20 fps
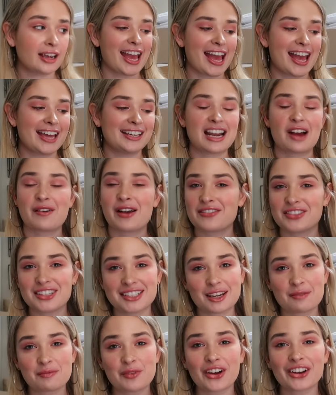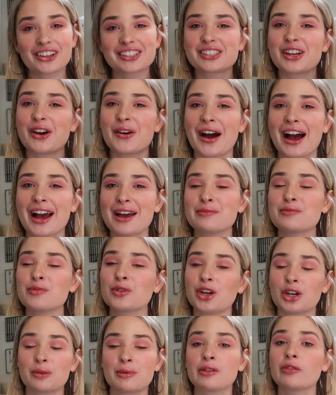And now I have the same book. So I'm
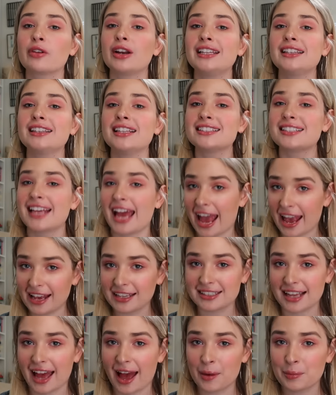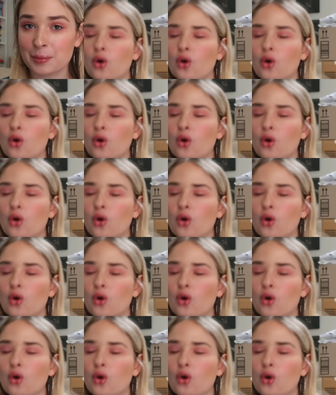going to be reading this ASAP.